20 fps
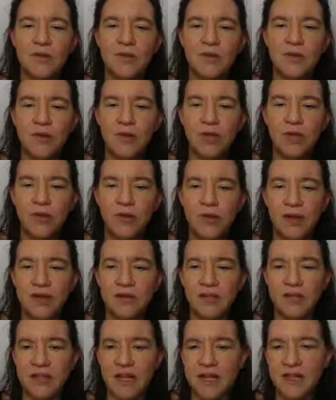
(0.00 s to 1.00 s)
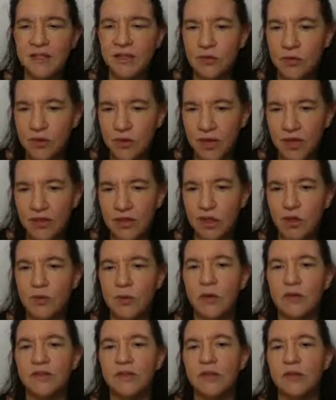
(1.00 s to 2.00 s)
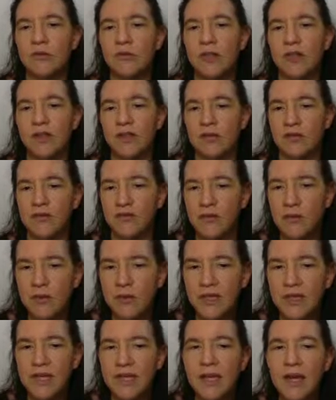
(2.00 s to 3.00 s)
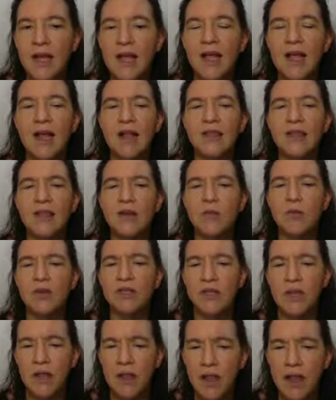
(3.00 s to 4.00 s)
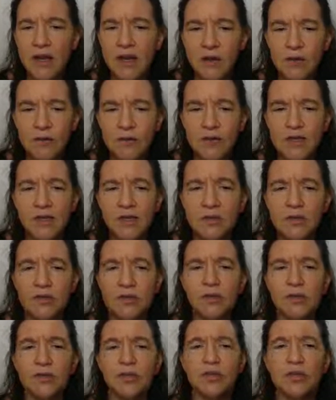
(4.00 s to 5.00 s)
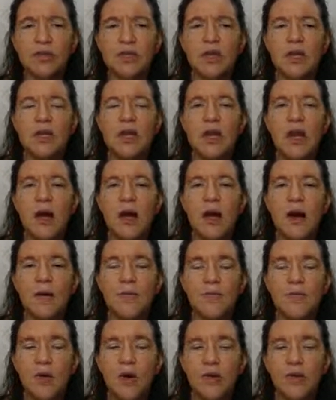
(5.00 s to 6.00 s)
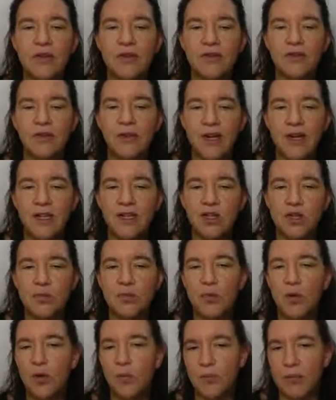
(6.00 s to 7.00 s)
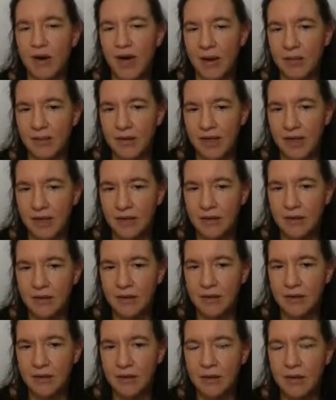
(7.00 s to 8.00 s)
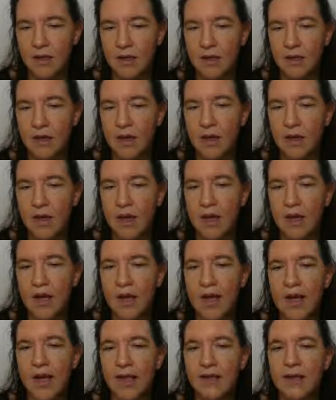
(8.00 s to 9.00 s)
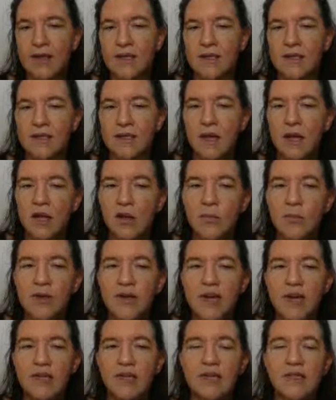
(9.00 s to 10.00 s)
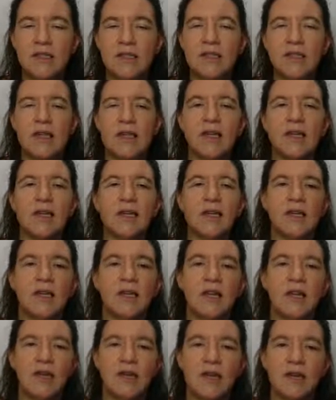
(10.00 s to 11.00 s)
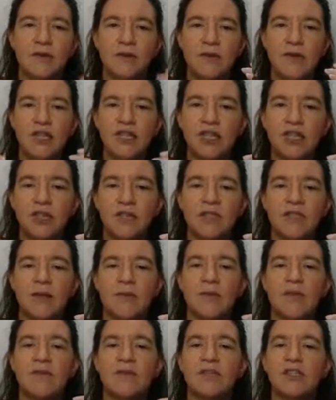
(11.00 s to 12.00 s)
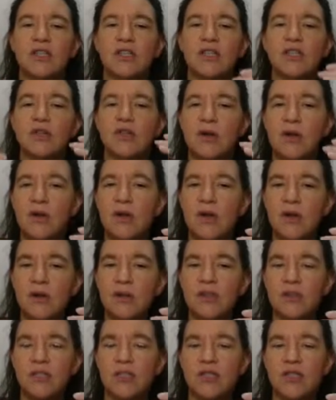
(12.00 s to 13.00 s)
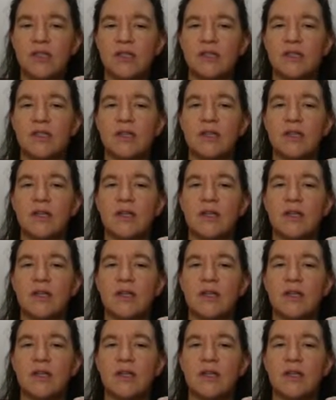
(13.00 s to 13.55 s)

early 2010s, so 2012 to 2014, there was a lot of research on the very small prime case. And that has culminated in reaching something which is no longer just